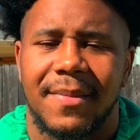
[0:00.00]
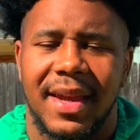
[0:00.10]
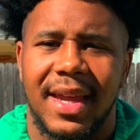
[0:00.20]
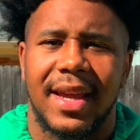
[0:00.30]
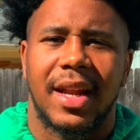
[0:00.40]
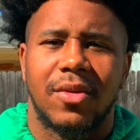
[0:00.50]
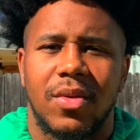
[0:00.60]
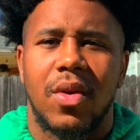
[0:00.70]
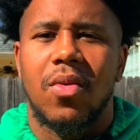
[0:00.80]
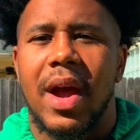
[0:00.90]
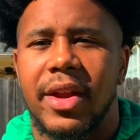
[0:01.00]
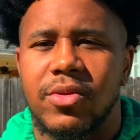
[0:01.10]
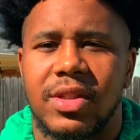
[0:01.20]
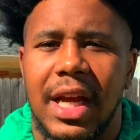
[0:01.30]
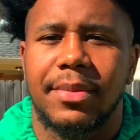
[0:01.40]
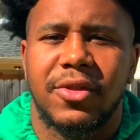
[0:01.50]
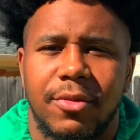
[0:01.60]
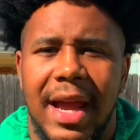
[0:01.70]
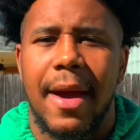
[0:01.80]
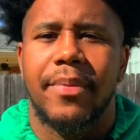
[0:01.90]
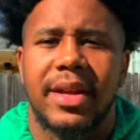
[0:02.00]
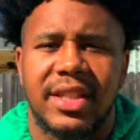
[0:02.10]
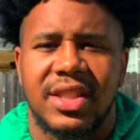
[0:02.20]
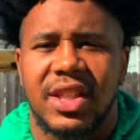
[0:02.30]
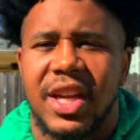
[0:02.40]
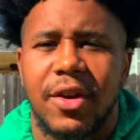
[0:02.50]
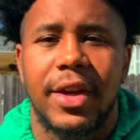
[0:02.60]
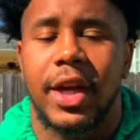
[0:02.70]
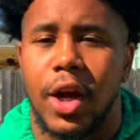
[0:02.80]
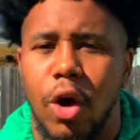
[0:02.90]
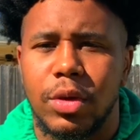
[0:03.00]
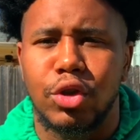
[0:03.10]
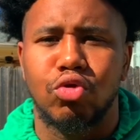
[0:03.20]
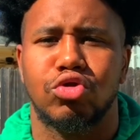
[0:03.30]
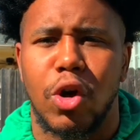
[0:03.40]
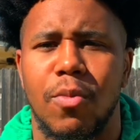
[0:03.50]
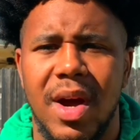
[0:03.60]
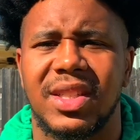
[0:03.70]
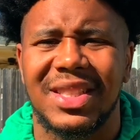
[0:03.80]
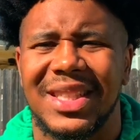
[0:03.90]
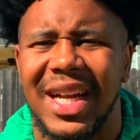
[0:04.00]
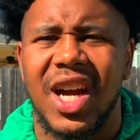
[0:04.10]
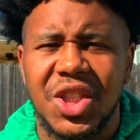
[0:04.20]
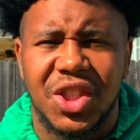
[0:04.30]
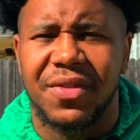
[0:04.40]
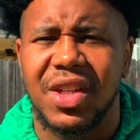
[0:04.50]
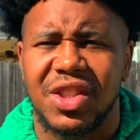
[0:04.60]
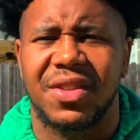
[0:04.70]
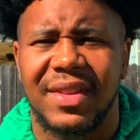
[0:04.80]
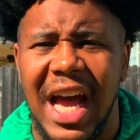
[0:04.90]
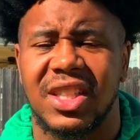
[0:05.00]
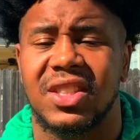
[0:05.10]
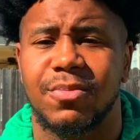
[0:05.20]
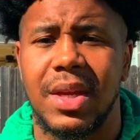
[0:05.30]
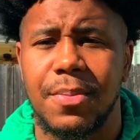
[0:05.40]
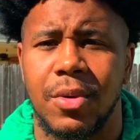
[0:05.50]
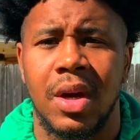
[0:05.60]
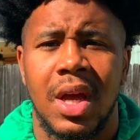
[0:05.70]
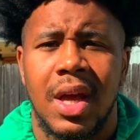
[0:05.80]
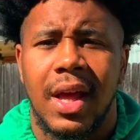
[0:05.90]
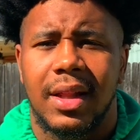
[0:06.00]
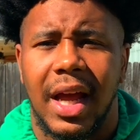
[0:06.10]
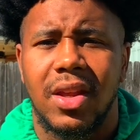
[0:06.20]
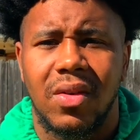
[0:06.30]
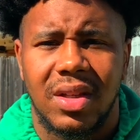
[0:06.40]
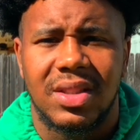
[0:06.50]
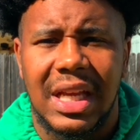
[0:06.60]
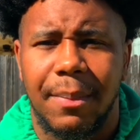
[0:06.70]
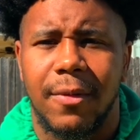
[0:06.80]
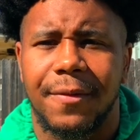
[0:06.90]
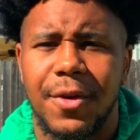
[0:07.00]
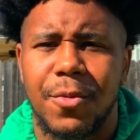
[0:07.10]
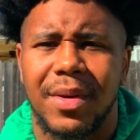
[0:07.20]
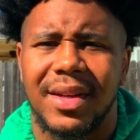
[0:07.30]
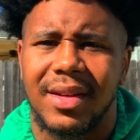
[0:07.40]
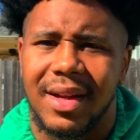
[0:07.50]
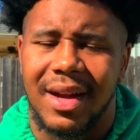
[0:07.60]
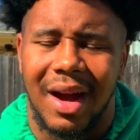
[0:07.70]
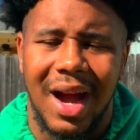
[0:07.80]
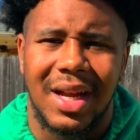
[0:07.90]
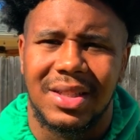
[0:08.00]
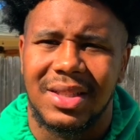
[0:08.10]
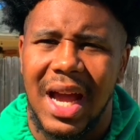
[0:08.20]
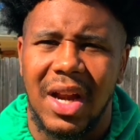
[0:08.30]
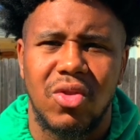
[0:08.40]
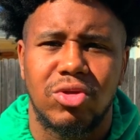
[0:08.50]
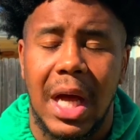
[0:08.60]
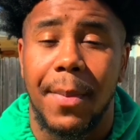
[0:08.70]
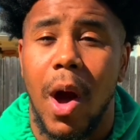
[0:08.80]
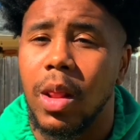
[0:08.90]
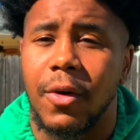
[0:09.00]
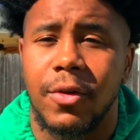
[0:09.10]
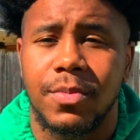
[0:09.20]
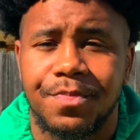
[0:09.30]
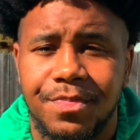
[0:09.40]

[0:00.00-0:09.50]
man, I don't know how you stop this from happening because security can only do so much. This is like hundreds of thousands of people. Like, you can stop a few, but gosh, how do you stop all of them?